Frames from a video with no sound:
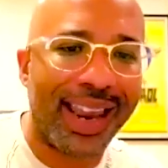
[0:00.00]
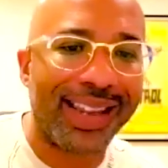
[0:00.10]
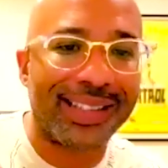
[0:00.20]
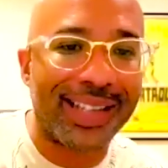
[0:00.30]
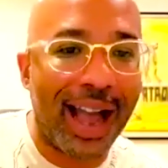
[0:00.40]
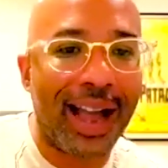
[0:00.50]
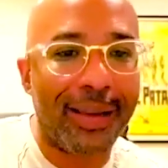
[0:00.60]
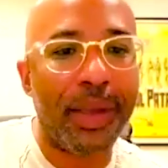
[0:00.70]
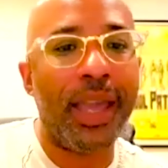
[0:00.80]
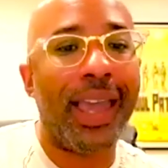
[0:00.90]
In
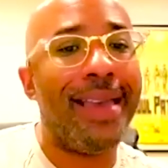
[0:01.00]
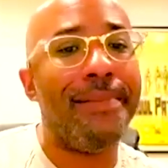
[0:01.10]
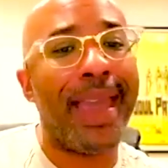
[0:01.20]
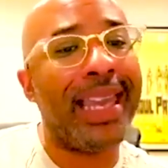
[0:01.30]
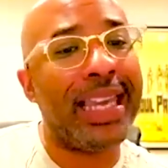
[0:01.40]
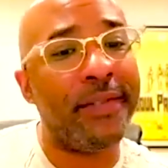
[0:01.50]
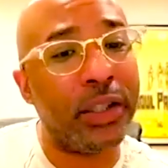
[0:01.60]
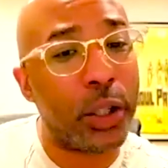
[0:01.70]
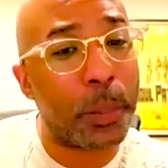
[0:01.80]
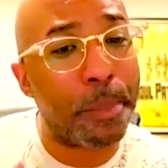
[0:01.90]
time, it may even
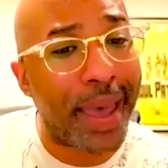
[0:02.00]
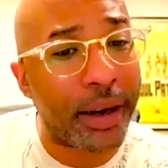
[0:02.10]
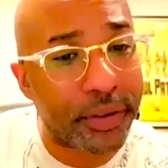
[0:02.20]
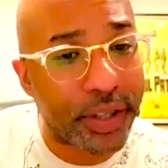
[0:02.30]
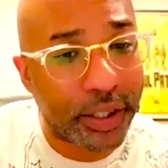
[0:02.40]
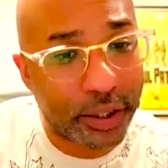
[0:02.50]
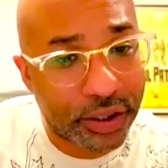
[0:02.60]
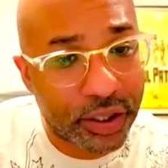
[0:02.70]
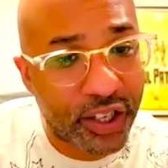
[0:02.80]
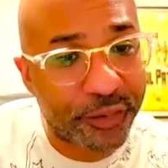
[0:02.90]
look better than their
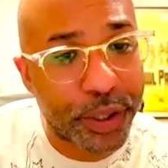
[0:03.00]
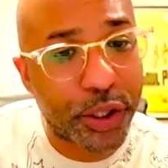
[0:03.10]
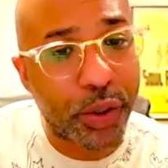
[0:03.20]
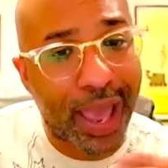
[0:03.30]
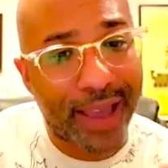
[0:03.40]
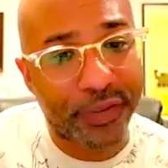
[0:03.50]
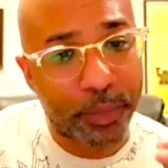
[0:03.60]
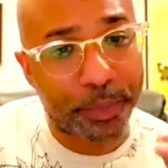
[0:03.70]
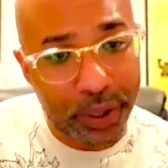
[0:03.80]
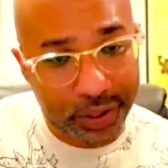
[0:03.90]
stuff, but you have to
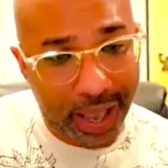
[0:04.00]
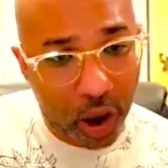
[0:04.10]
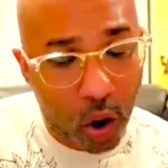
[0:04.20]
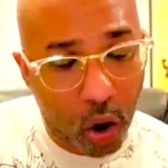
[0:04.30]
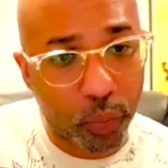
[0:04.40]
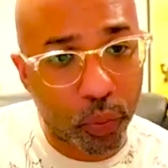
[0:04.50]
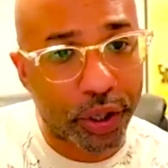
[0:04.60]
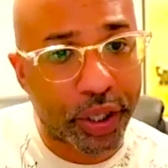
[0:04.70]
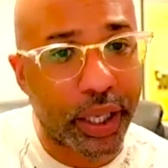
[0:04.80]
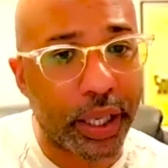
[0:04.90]
put that hard
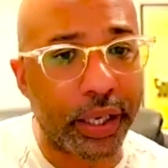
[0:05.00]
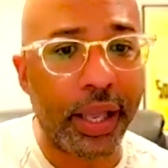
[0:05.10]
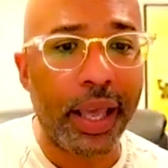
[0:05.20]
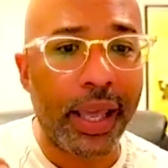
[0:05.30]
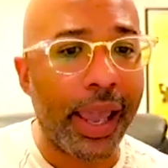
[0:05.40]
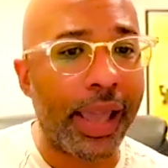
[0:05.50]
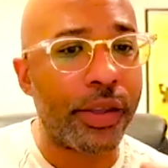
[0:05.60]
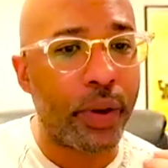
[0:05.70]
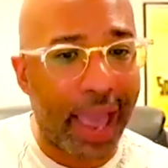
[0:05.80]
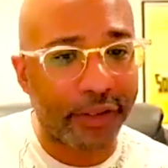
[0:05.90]
work in, and
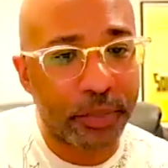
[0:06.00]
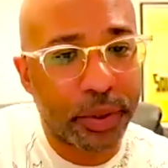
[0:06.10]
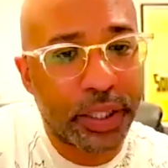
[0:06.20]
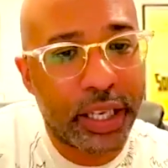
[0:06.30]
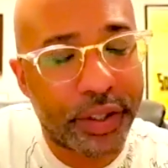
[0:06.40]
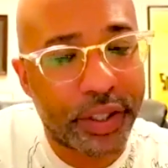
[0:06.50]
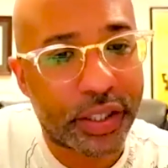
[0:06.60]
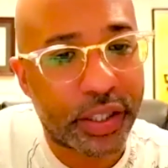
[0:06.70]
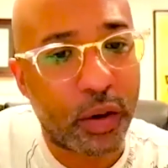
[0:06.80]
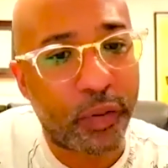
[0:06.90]
you have to believe in
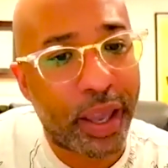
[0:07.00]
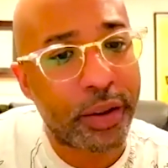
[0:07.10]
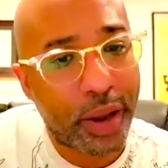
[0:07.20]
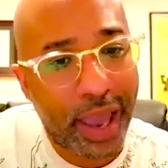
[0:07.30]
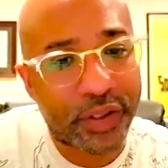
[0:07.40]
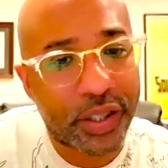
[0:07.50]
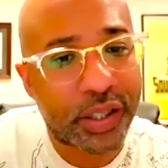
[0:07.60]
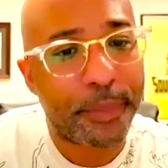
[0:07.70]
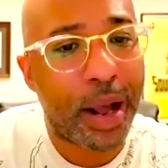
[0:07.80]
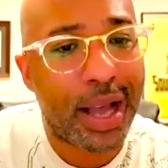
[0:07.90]
yourself, and you have to
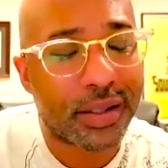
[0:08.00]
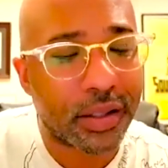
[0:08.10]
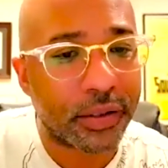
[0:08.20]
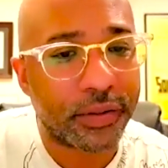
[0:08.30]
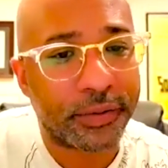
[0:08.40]
stay positive.